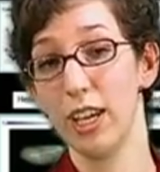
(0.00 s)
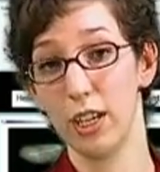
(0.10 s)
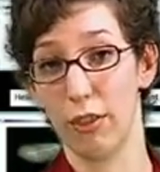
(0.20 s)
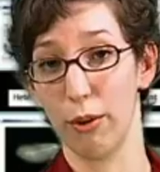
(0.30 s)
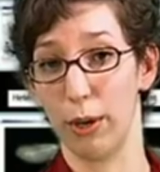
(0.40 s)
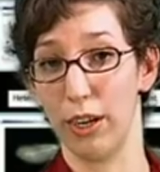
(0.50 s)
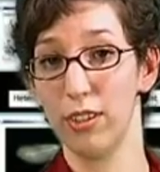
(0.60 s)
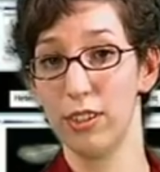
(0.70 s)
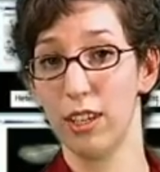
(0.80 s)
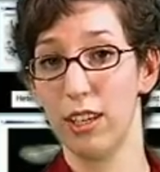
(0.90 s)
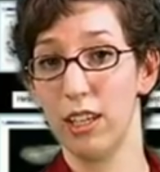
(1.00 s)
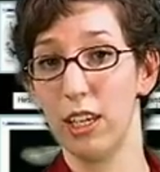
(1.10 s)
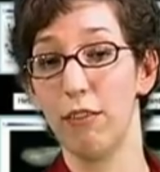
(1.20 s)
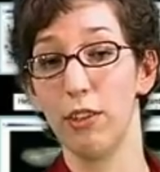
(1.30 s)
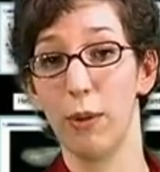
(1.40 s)
In other words,
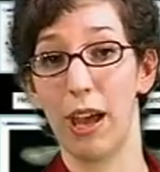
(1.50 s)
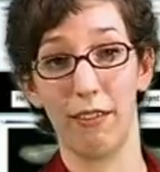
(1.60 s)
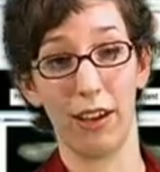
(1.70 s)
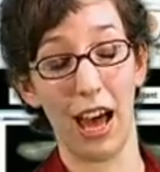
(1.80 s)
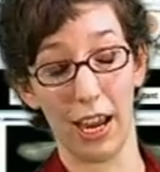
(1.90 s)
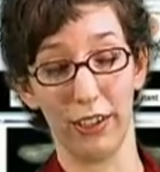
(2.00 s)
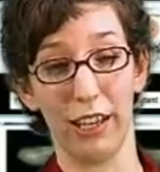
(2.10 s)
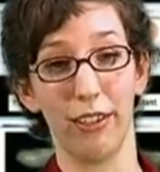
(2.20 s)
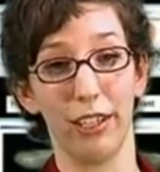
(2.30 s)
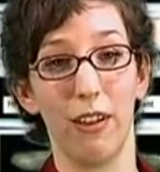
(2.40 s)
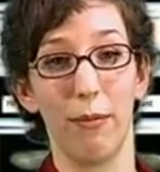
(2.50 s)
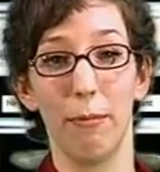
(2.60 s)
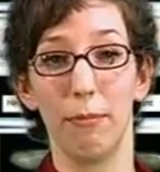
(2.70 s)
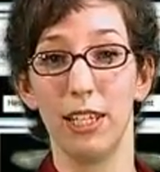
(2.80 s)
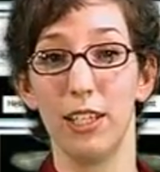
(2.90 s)
if you have a higher level of
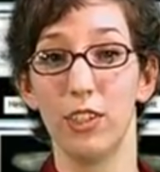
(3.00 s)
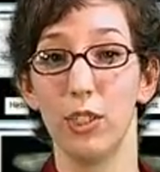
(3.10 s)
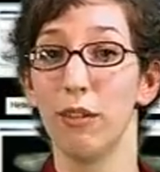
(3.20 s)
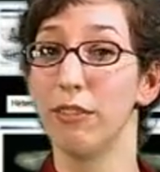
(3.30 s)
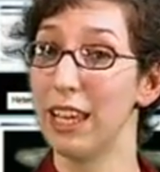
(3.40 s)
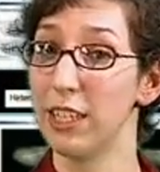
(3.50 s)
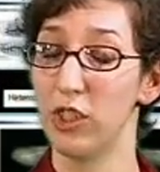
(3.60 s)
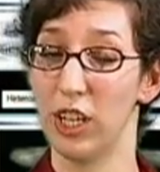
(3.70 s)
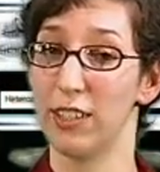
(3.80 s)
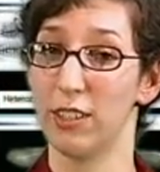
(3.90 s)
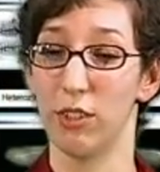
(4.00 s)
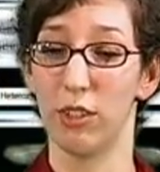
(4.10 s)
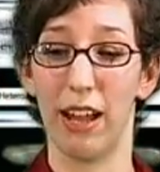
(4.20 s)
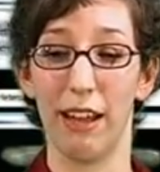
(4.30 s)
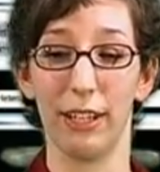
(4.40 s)
MMPs, you have less chance of
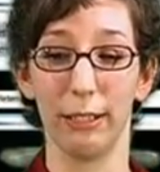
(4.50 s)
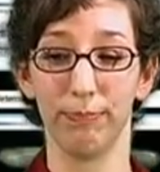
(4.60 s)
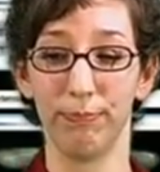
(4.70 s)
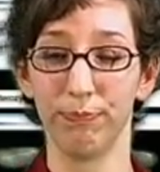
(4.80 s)
surviving.